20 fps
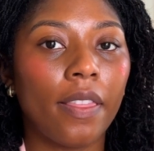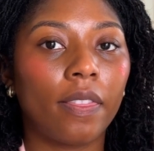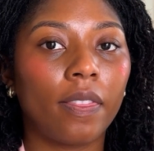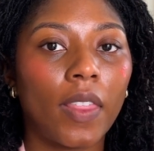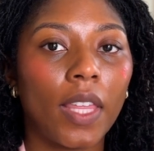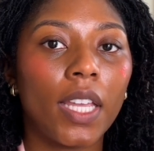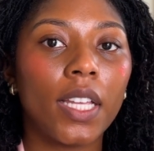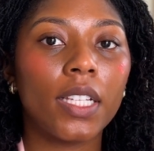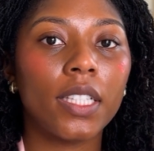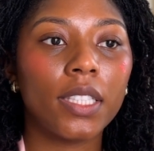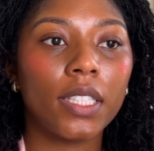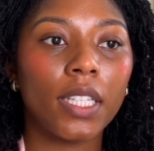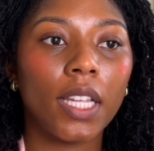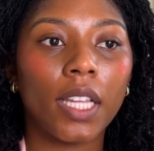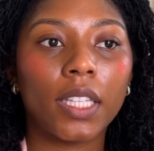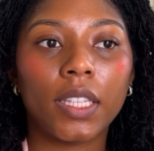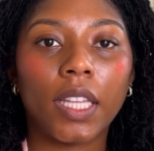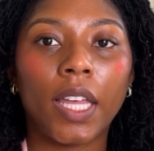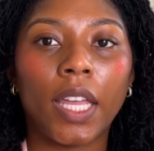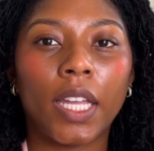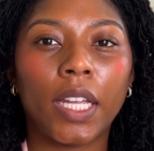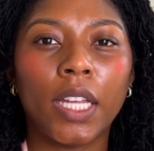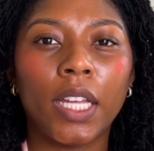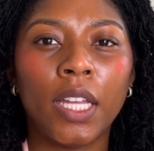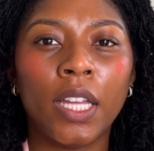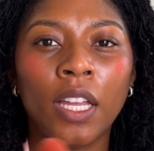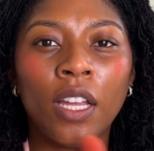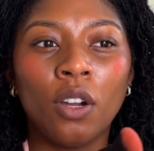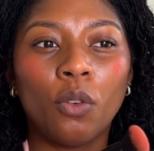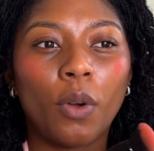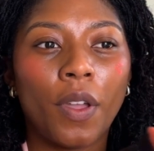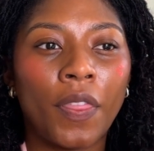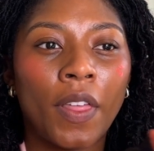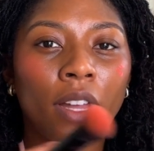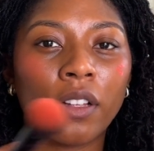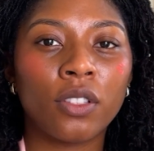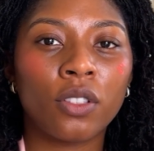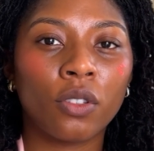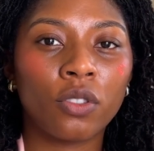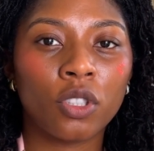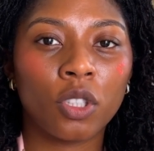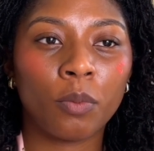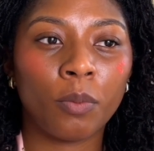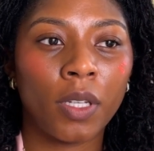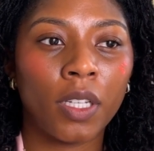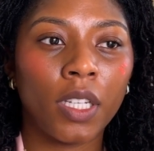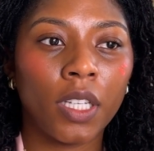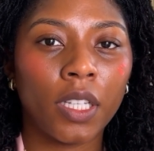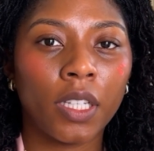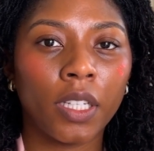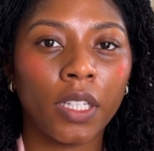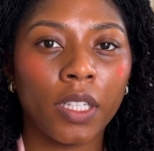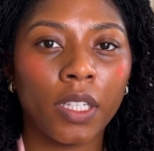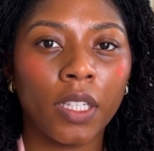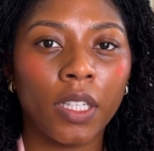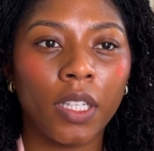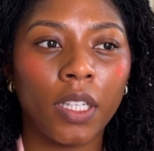Things that like without social media,